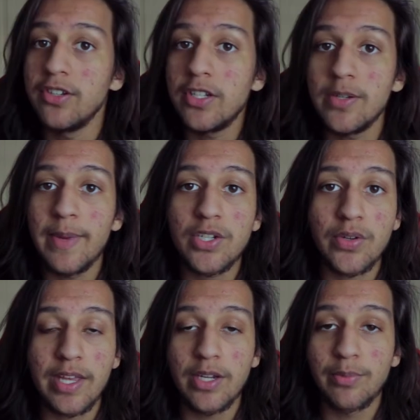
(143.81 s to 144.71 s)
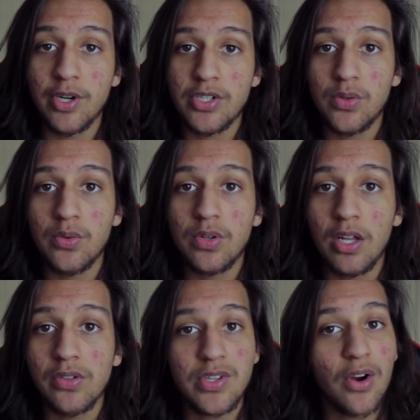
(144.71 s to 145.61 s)
you need to make sure that your brush tool
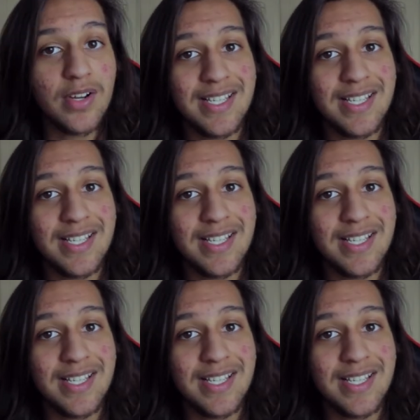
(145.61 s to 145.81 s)
colors are